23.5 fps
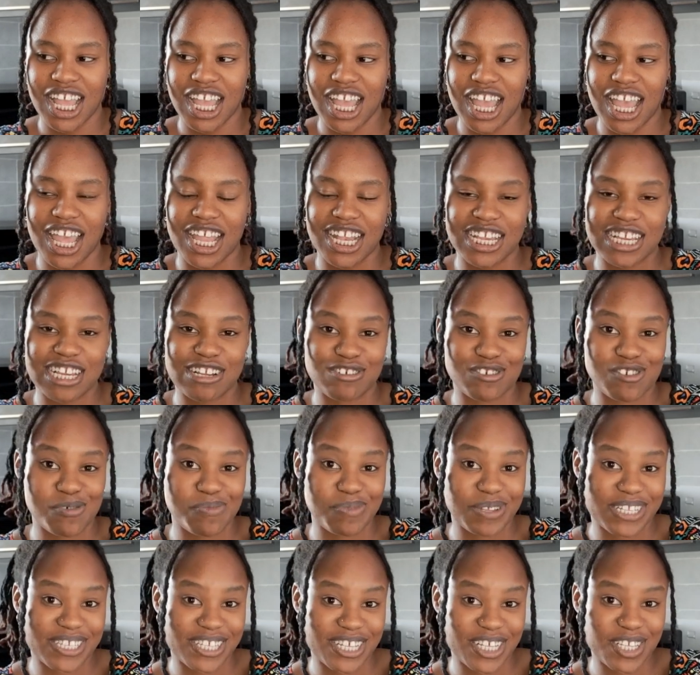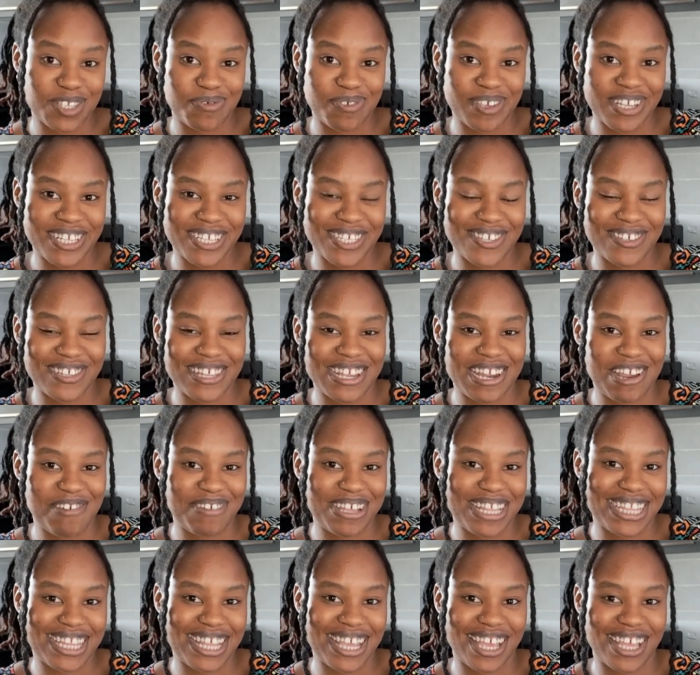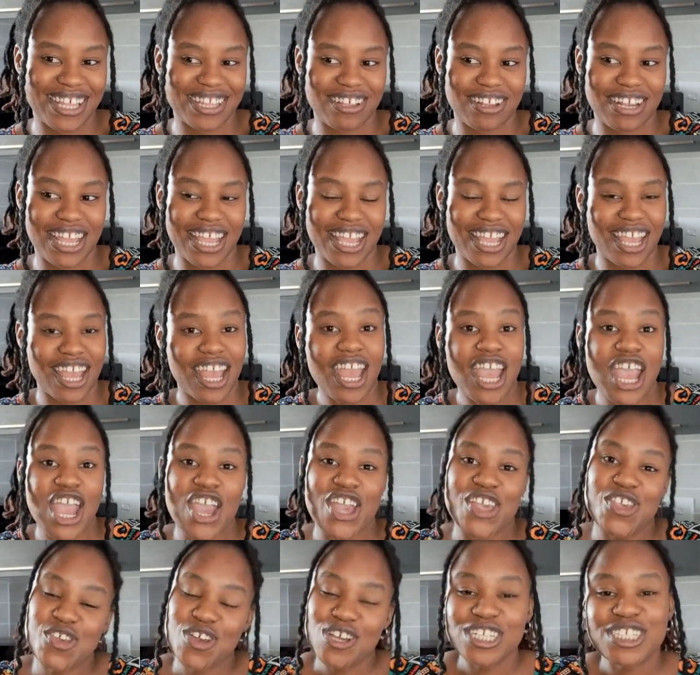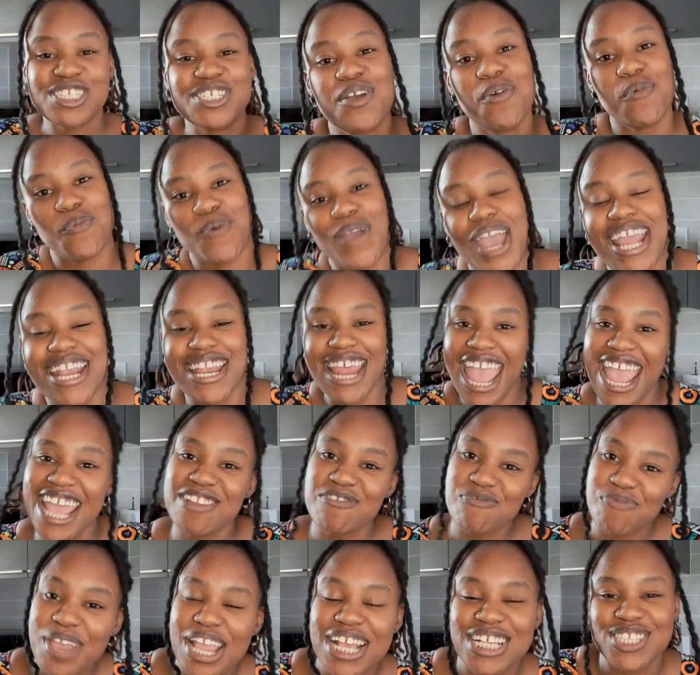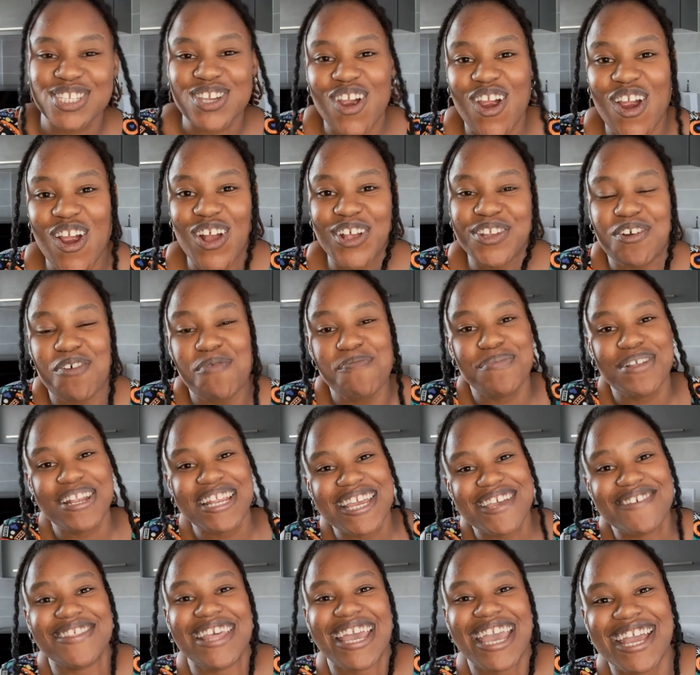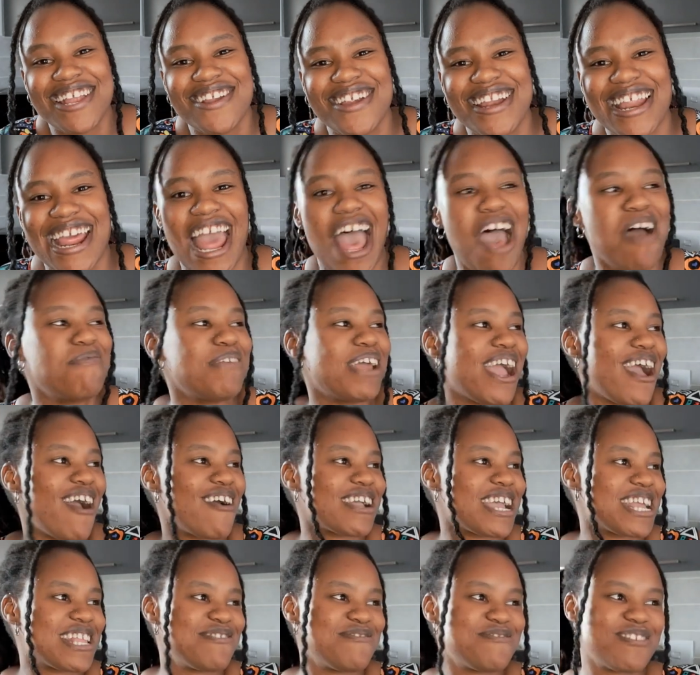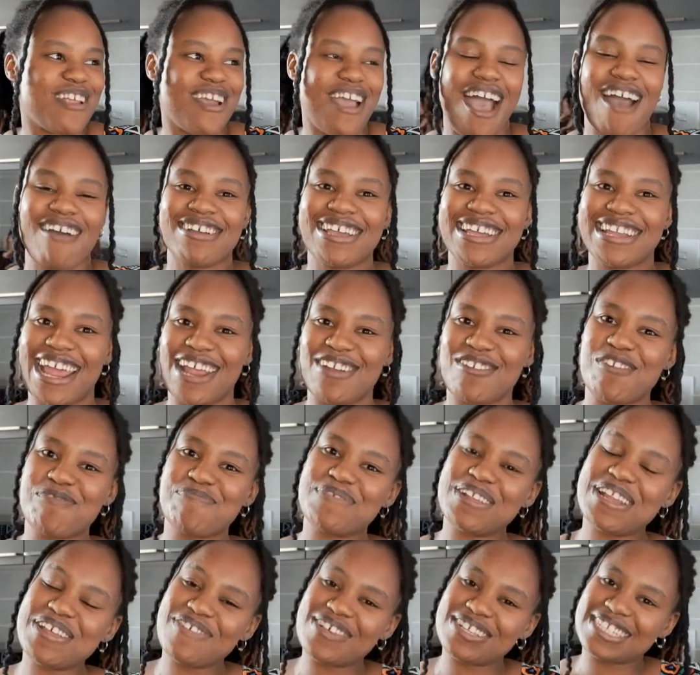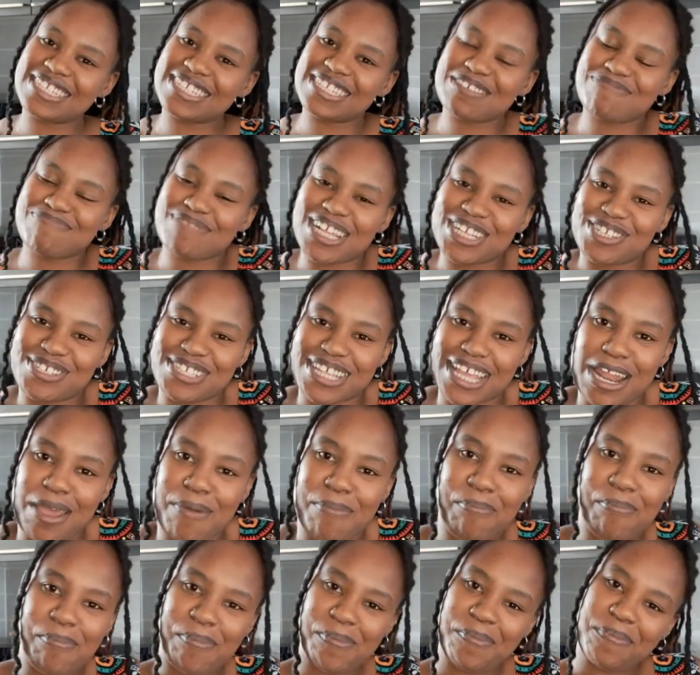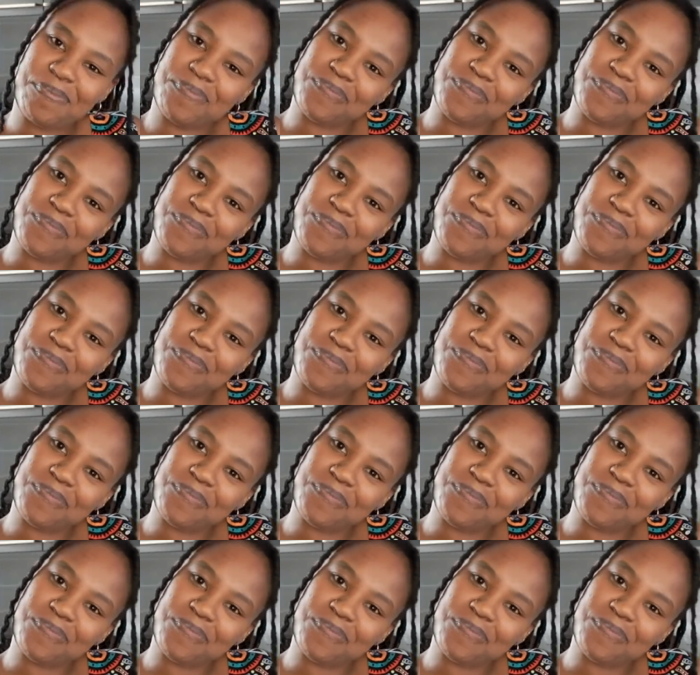and it had only been 6 weeks. So then I went there, and they're like, "You should wait 8 weeks, girl. Don't believe the internet." I'm like, how can I not believe a system that you set up?